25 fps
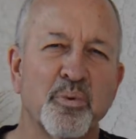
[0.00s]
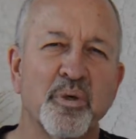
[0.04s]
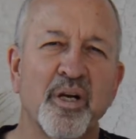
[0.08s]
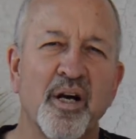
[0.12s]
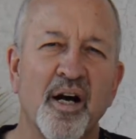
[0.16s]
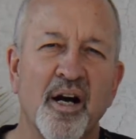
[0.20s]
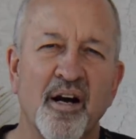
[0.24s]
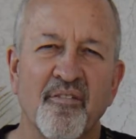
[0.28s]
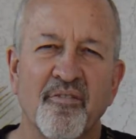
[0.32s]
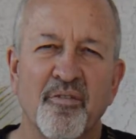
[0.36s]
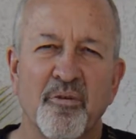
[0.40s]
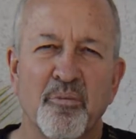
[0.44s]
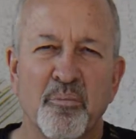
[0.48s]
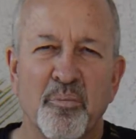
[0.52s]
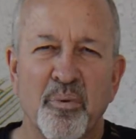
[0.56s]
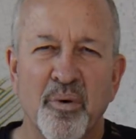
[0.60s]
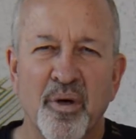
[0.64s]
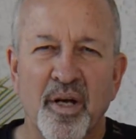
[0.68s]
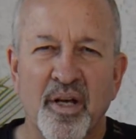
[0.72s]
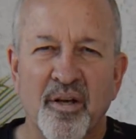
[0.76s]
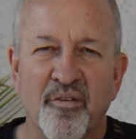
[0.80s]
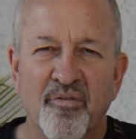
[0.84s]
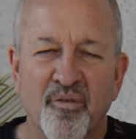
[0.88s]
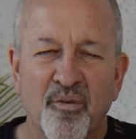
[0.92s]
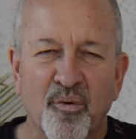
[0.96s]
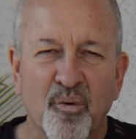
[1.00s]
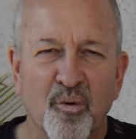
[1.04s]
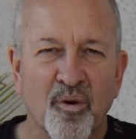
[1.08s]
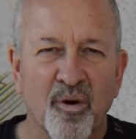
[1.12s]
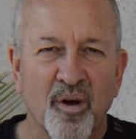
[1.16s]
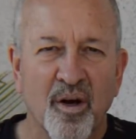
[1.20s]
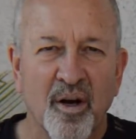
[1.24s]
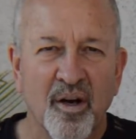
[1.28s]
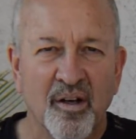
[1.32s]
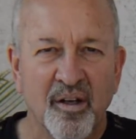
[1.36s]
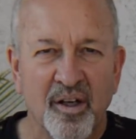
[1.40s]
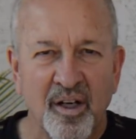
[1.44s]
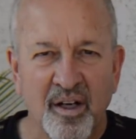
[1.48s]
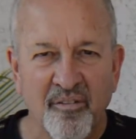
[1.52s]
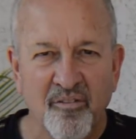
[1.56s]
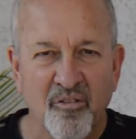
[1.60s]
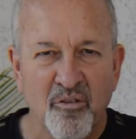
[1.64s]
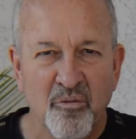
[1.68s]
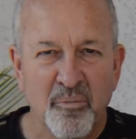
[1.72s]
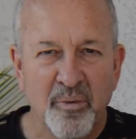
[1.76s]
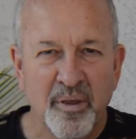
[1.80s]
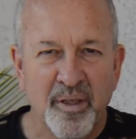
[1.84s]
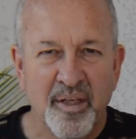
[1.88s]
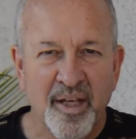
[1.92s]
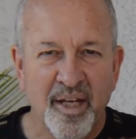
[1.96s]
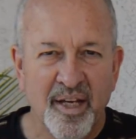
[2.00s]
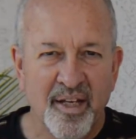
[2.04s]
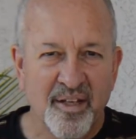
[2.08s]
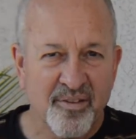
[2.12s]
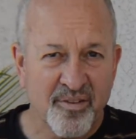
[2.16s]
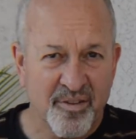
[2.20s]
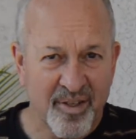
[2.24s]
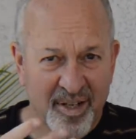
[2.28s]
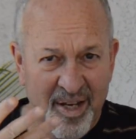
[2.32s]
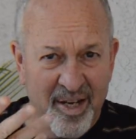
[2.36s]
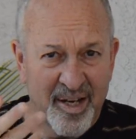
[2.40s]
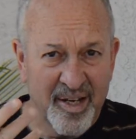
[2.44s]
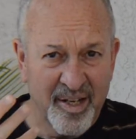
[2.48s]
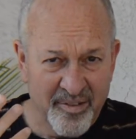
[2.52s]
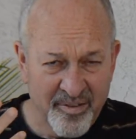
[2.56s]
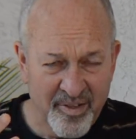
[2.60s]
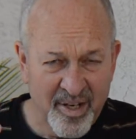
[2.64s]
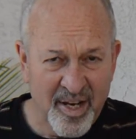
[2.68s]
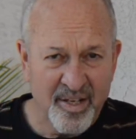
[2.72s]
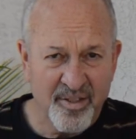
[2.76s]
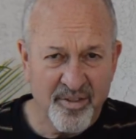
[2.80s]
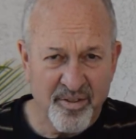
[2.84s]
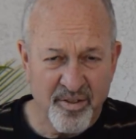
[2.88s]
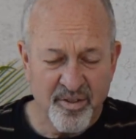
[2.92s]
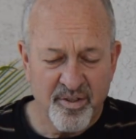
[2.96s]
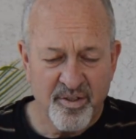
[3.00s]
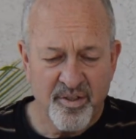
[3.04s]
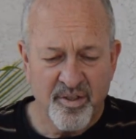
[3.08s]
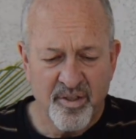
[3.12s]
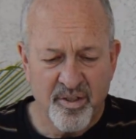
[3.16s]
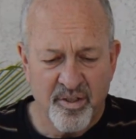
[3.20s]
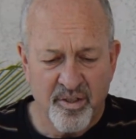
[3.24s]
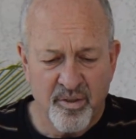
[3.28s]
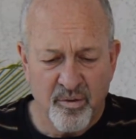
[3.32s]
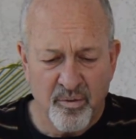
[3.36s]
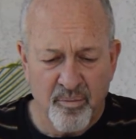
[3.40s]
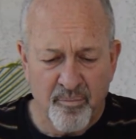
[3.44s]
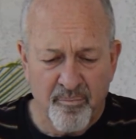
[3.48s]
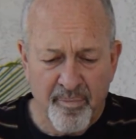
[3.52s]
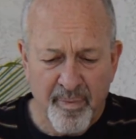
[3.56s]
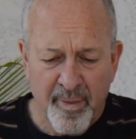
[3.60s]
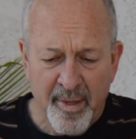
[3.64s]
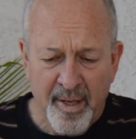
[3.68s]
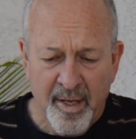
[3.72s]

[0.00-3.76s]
we often pray for our government as God has asked us to do.